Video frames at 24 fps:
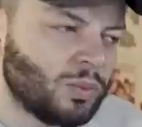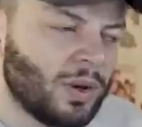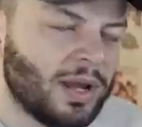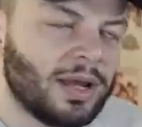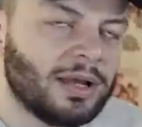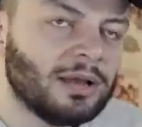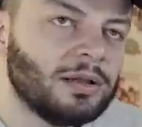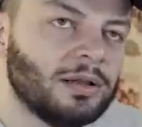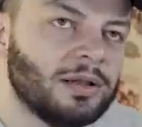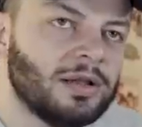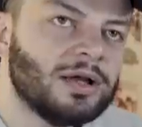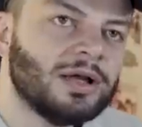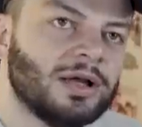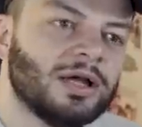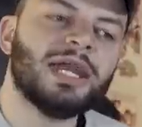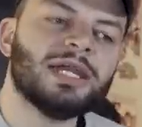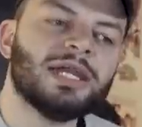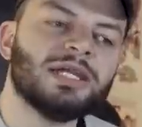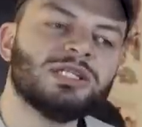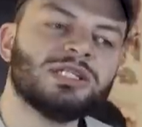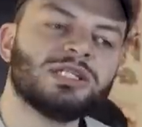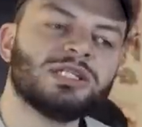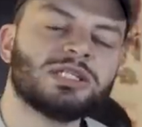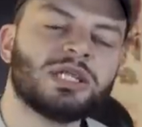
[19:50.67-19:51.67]
Will,
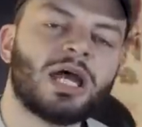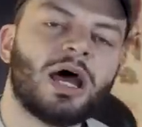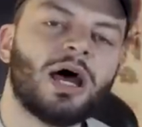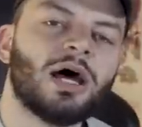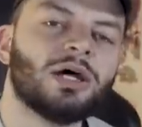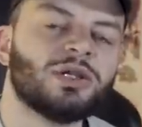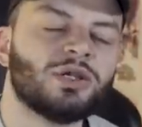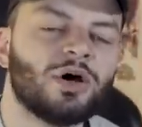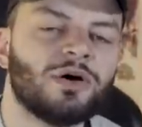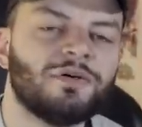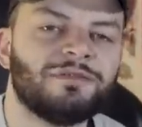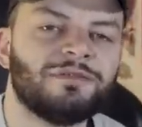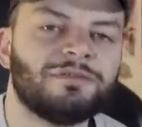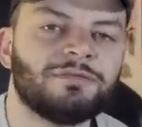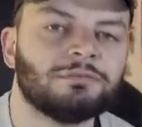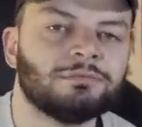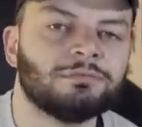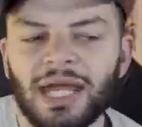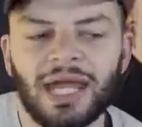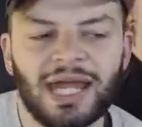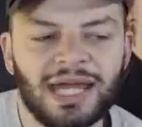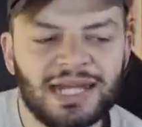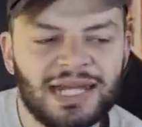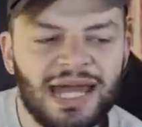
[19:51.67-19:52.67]
he started off,
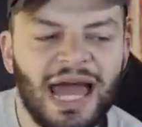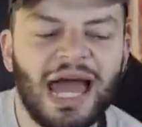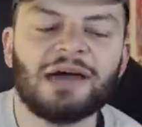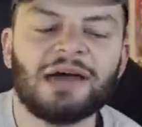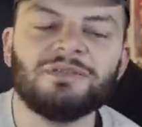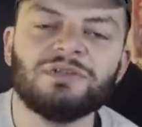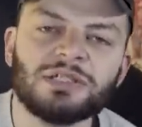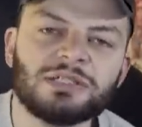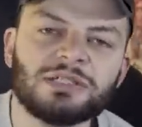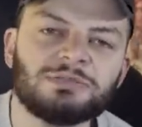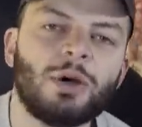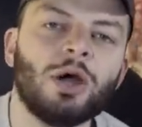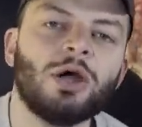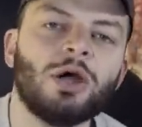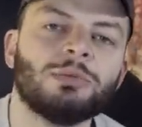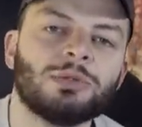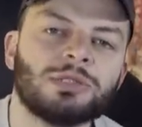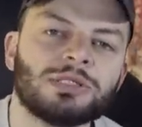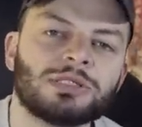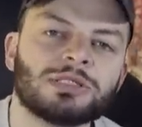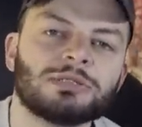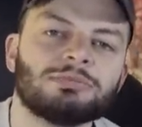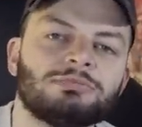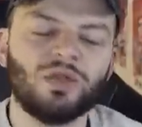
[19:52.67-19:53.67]
he'd have his
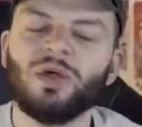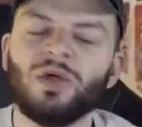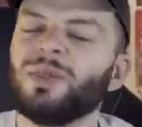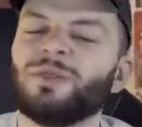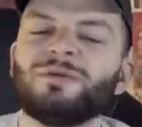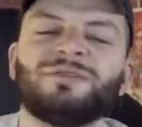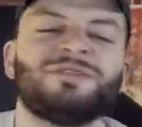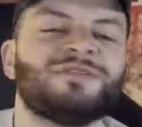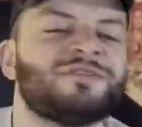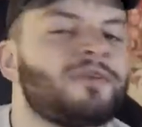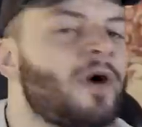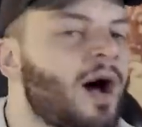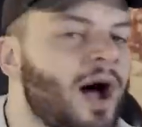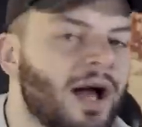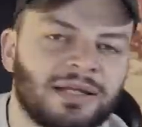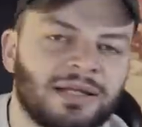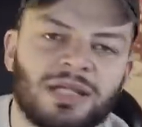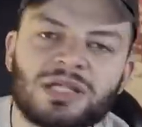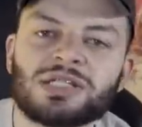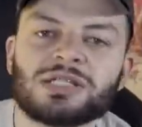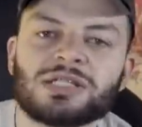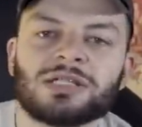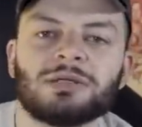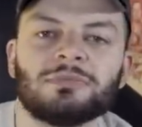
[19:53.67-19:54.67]
moments. Not the
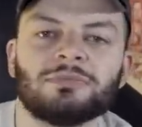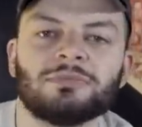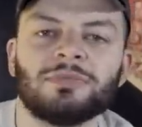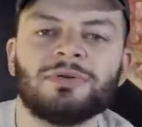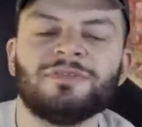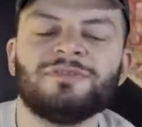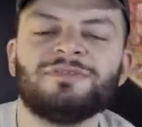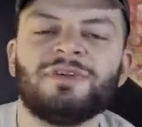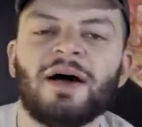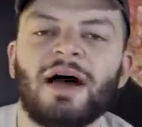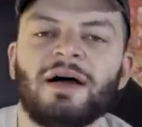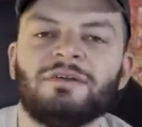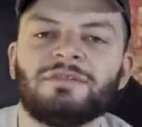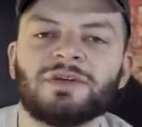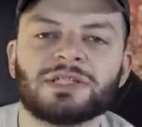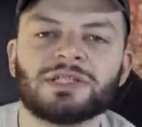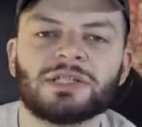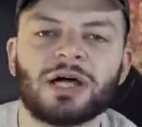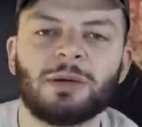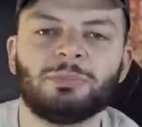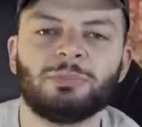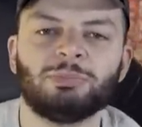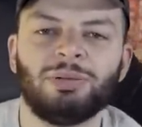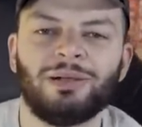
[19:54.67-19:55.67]
finest
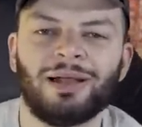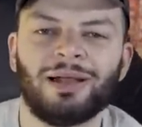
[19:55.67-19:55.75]
five-a-side